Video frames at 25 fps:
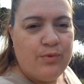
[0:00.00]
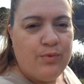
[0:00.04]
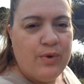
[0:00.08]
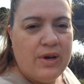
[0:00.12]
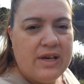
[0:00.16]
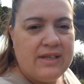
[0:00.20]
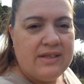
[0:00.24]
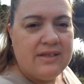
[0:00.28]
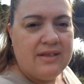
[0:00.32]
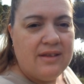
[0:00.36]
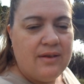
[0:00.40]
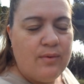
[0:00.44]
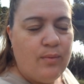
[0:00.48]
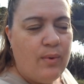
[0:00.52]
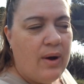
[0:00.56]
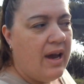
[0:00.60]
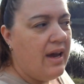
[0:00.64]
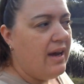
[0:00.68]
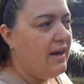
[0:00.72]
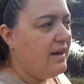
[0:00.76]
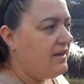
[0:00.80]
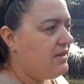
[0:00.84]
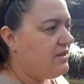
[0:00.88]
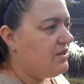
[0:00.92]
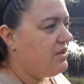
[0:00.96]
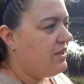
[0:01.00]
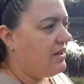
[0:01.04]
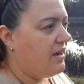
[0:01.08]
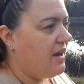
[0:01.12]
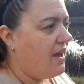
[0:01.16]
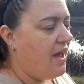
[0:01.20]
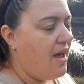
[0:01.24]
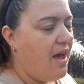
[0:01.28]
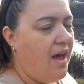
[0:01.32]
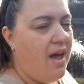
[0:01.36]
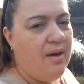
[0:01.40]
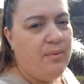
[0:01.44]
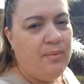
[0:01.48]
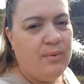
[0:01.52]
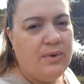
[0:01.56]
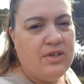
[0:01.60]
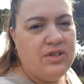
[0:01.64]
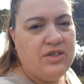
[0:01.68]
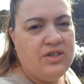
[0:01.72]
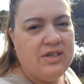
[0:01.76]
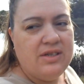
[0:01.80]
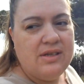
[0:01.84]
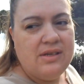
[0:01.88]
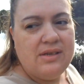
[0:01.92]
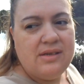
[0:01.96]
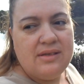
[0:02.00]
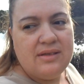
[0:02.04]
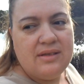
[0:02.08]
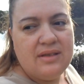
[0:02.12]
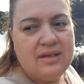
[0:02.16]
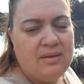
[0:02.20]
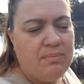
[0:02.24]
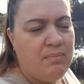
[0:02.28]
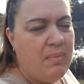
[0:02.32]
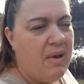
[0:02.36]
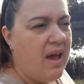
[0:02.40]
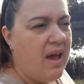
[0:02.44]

to the rest of the way to the car, which is